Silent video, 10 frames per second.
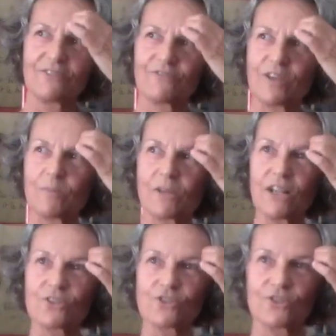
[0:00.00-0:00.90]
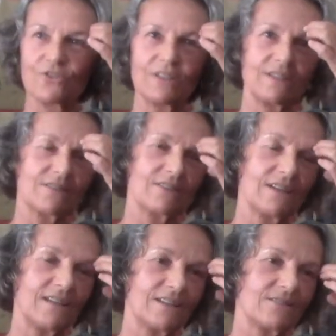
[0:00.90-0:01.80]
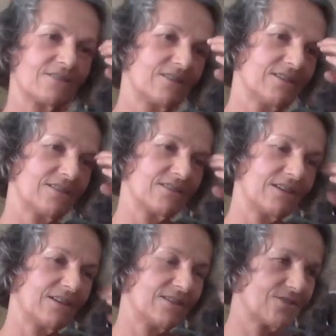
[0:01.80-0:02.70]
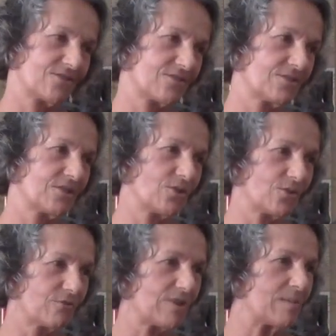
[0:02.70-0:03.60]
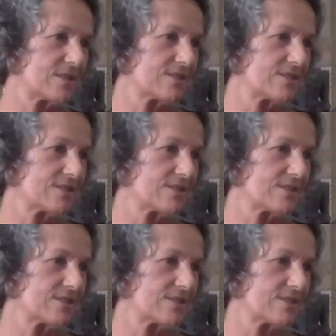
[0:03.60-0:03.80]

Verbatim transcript: from culture and, and, and, and your family